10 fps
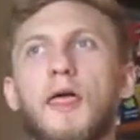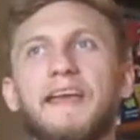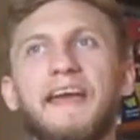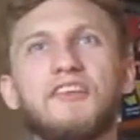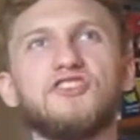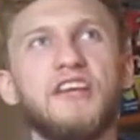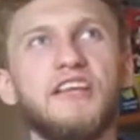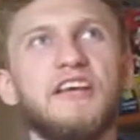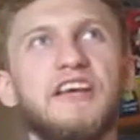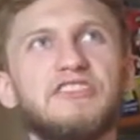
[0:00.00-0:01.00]
He
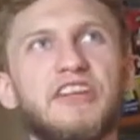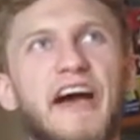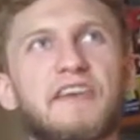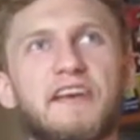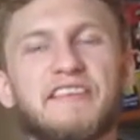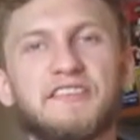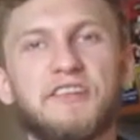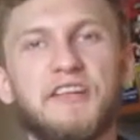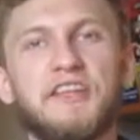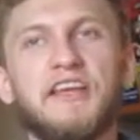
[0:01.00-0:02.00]
actually started
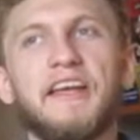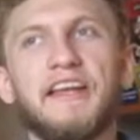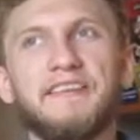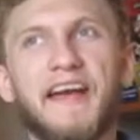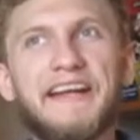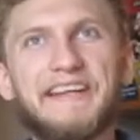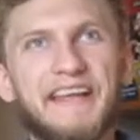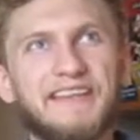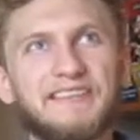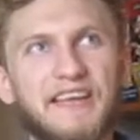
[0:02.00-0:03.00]
wrestling in
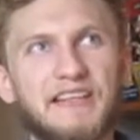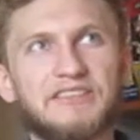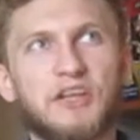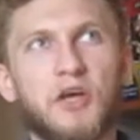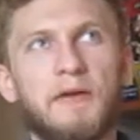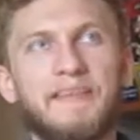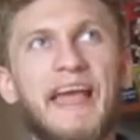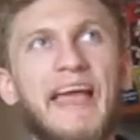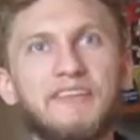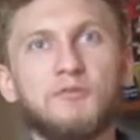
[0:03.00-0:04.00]
1986 in
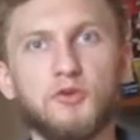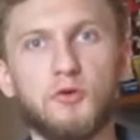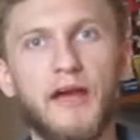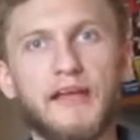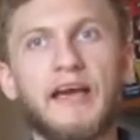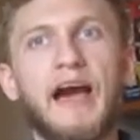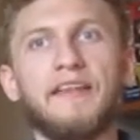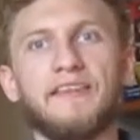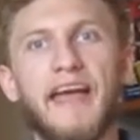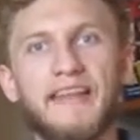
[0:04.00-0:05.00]
AWA
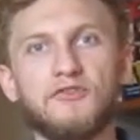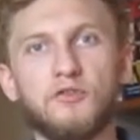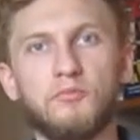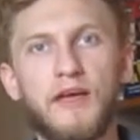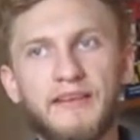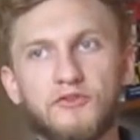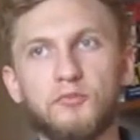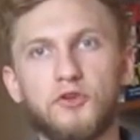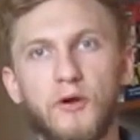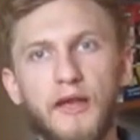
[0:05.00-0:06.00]
and
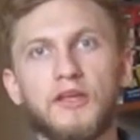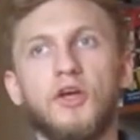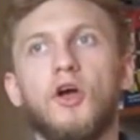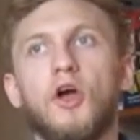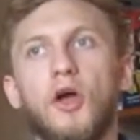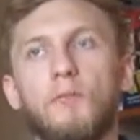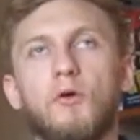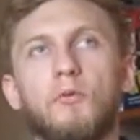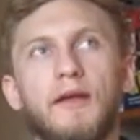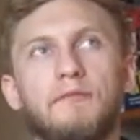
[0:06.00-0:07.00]
NWA
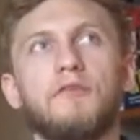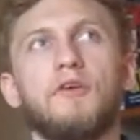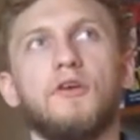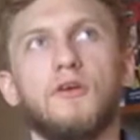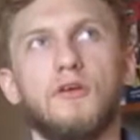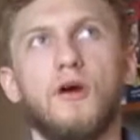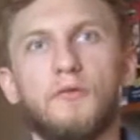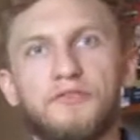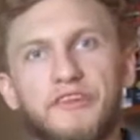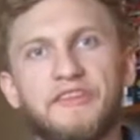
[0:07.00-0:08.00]
with
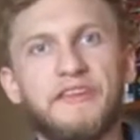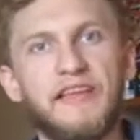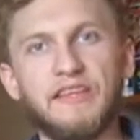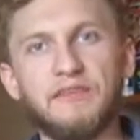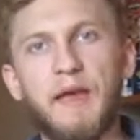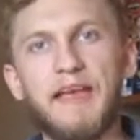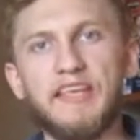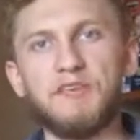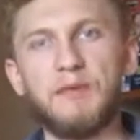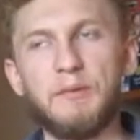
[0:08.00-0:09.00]
obviously the
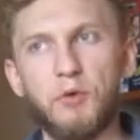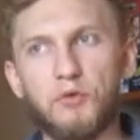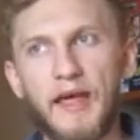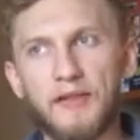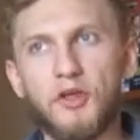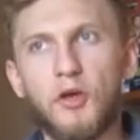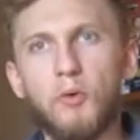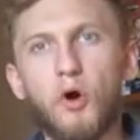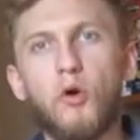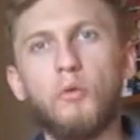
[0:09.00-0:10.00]
80s people then.
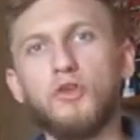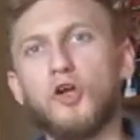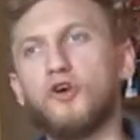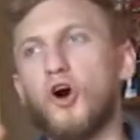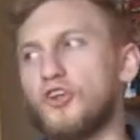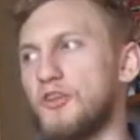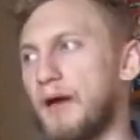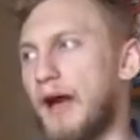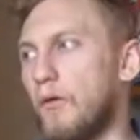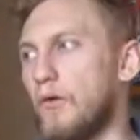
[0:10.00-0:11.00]
But we're not talking
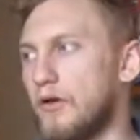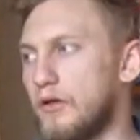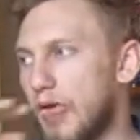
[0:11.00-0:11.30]
about.